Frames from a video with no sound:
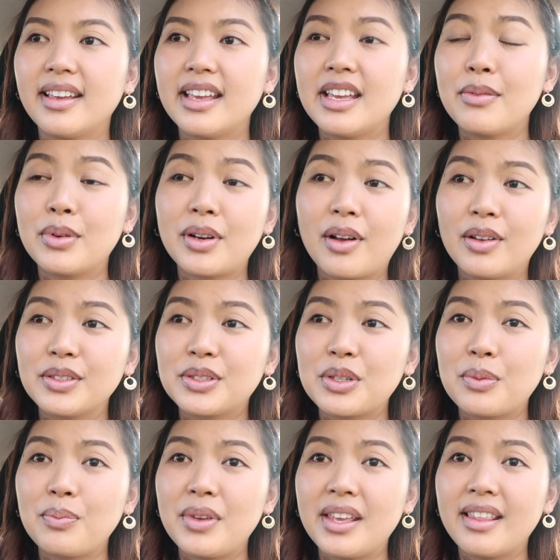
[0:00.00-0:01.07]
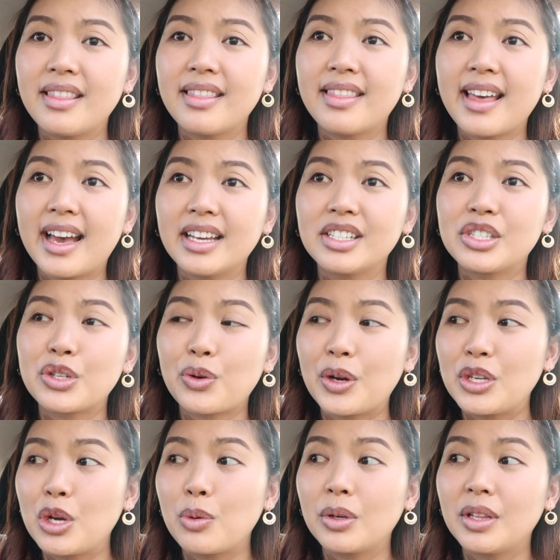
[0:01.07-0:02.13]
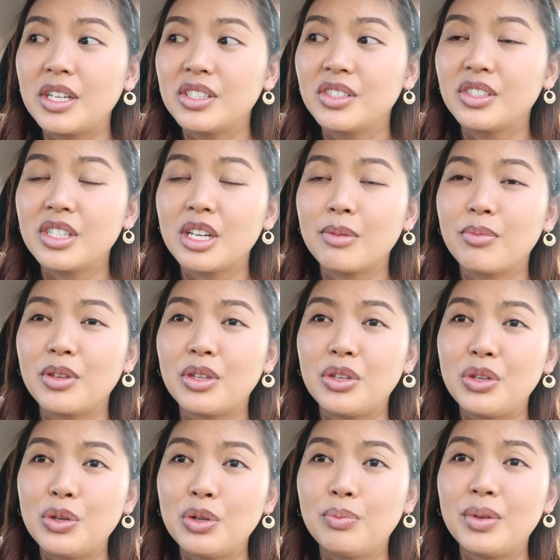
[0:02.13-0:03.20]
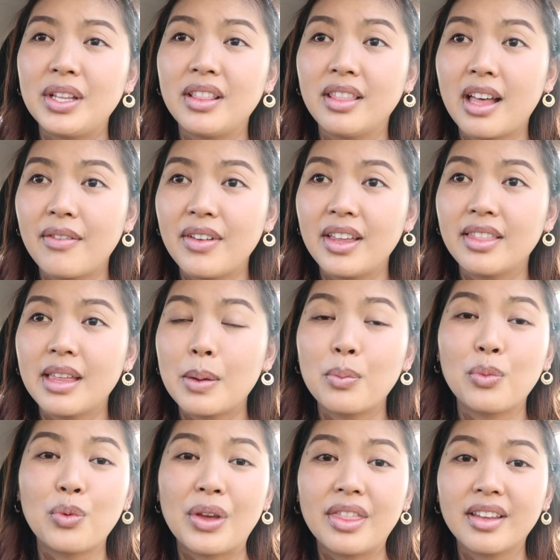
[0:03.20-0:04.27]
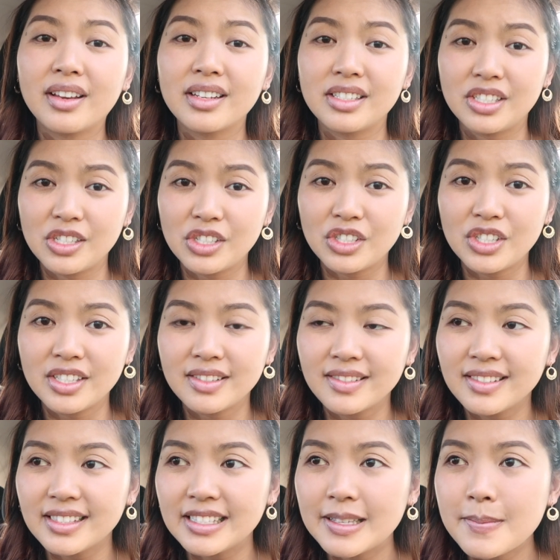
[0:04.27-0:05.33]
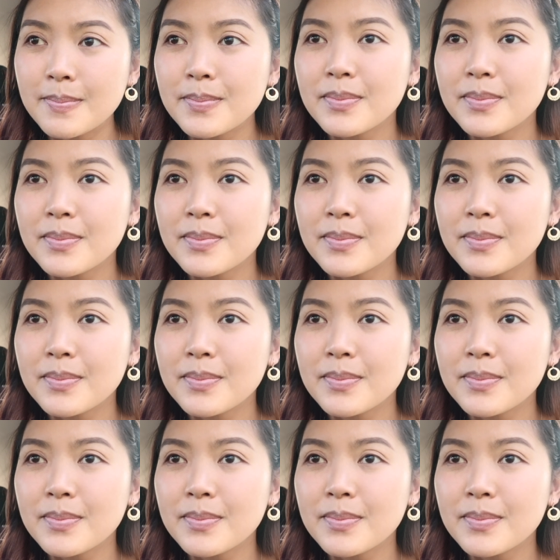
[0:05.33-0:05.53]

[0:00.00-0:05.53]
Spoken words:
It would also mean that during your relationship, you'd be loving them with conditions.